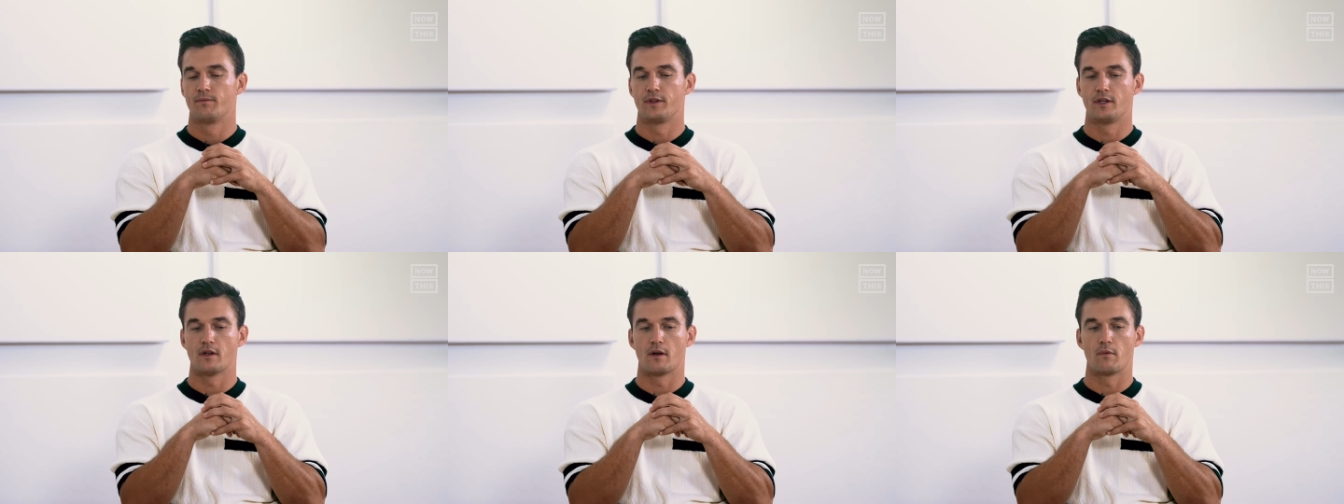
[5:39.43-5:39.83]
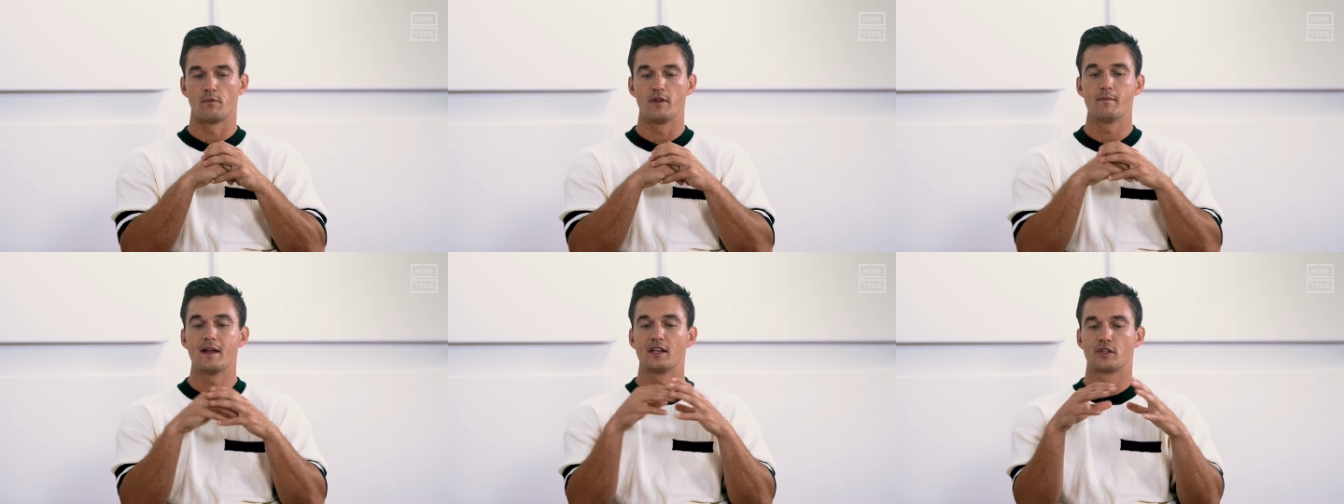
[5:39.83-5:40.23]
You know,
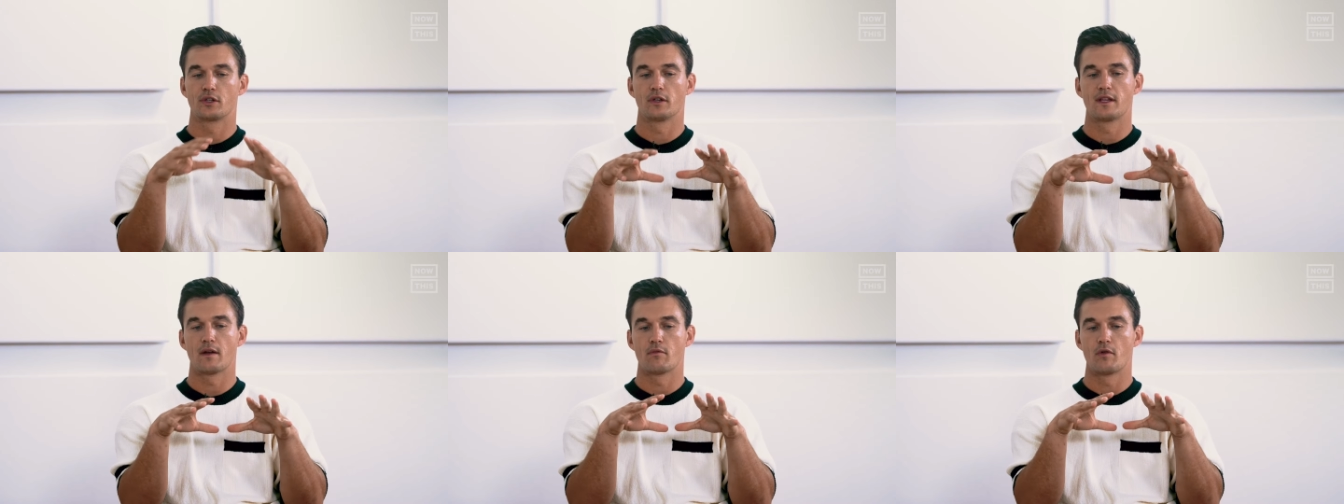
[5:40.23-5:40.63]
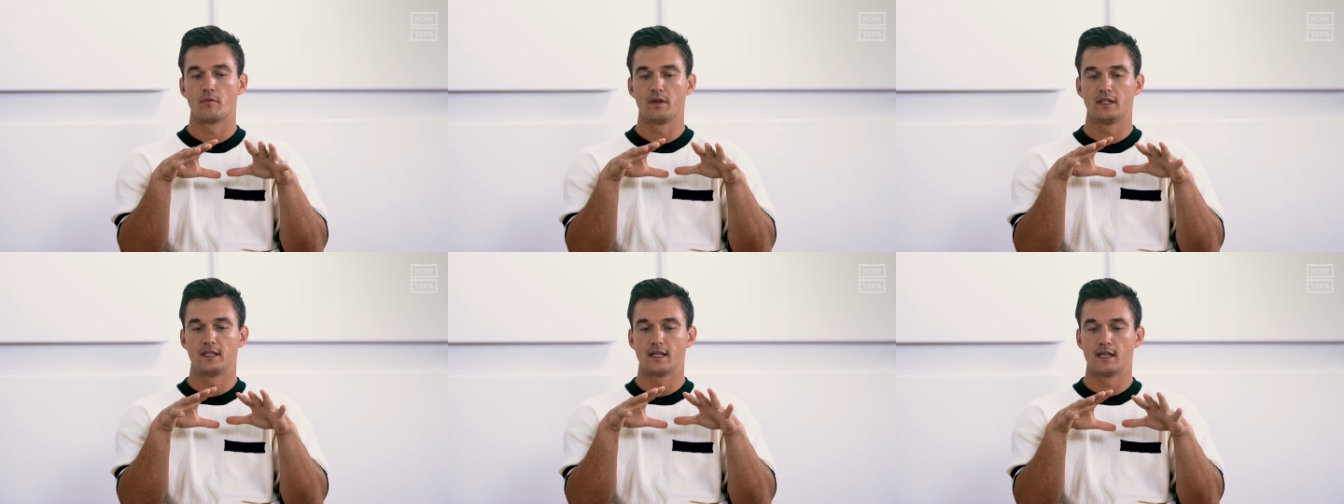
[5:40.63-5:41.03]
we made sure that when
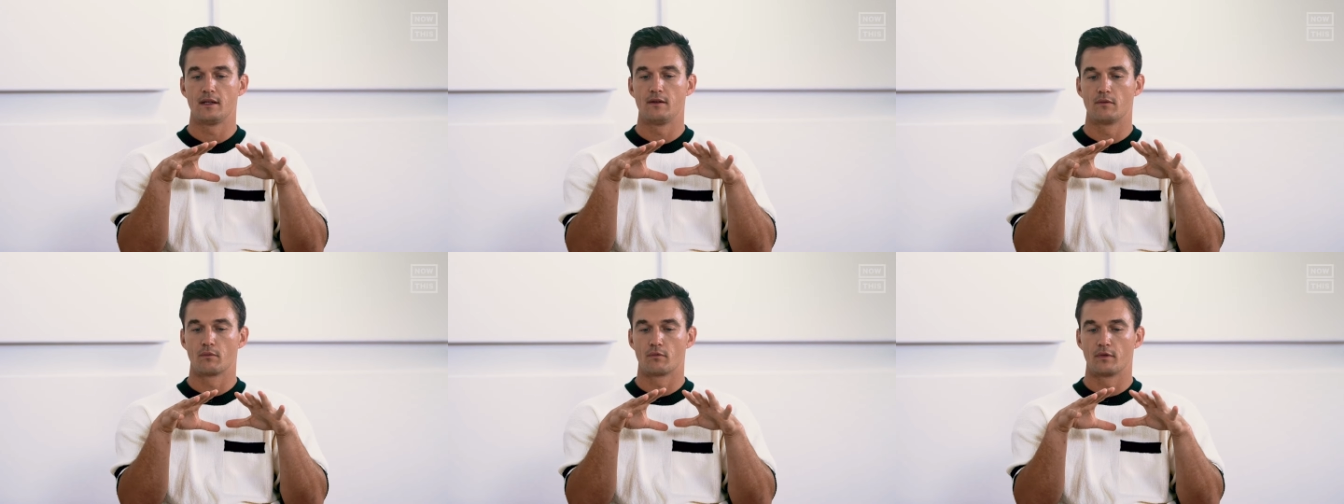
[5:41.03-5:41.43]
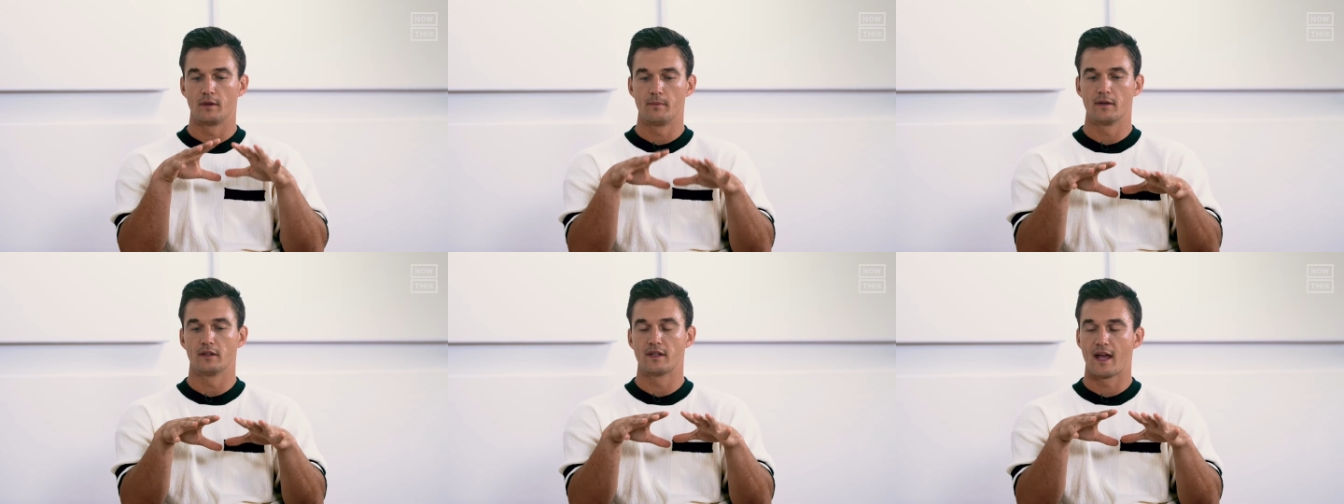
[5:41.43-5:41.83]
we did
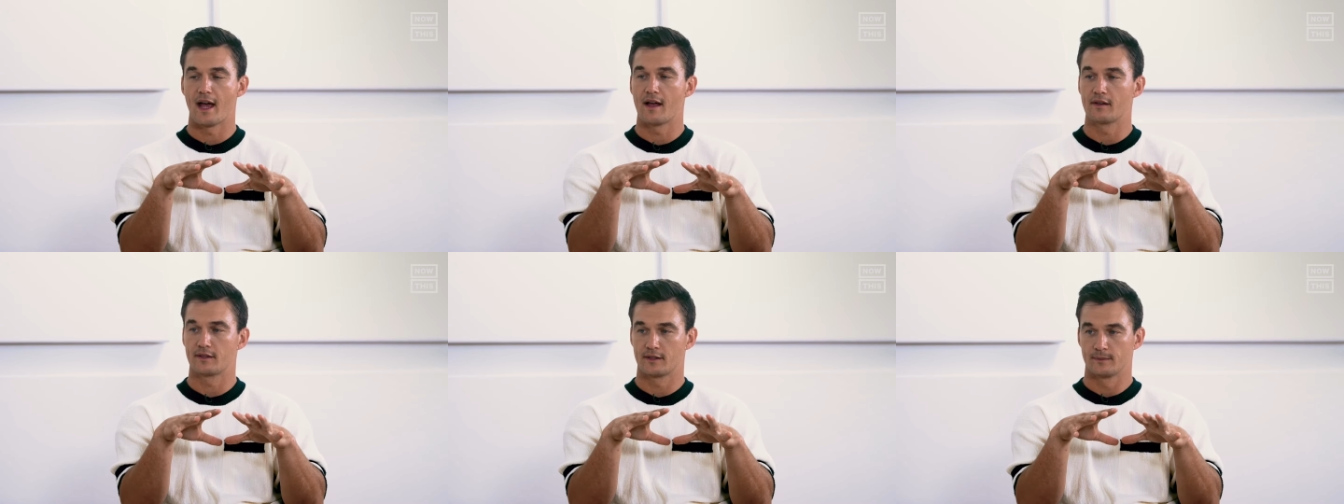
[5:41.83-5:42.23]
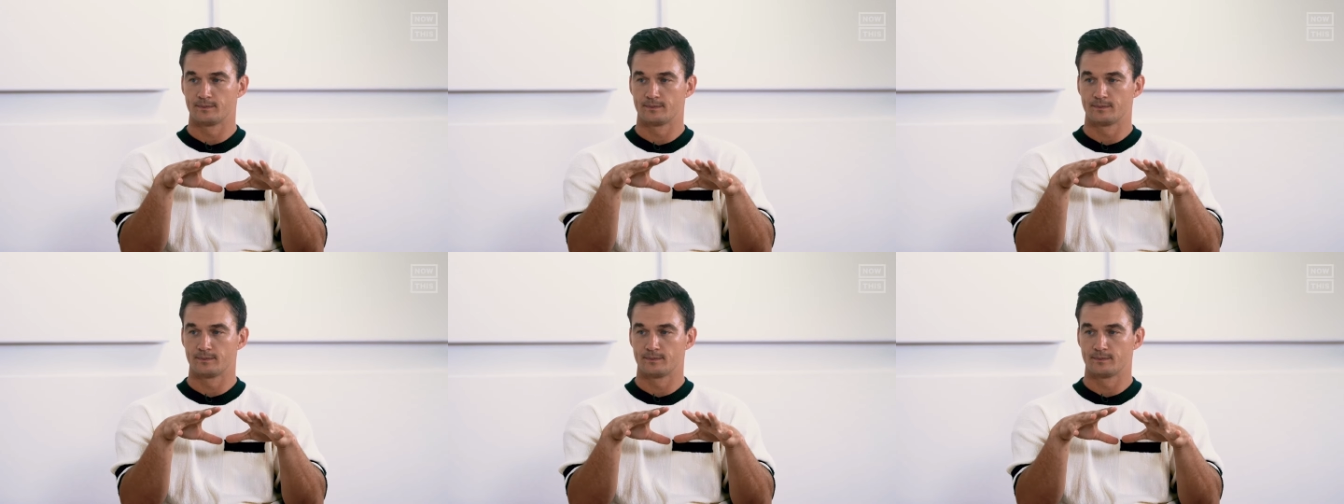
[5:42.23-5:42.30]
rebuild the house,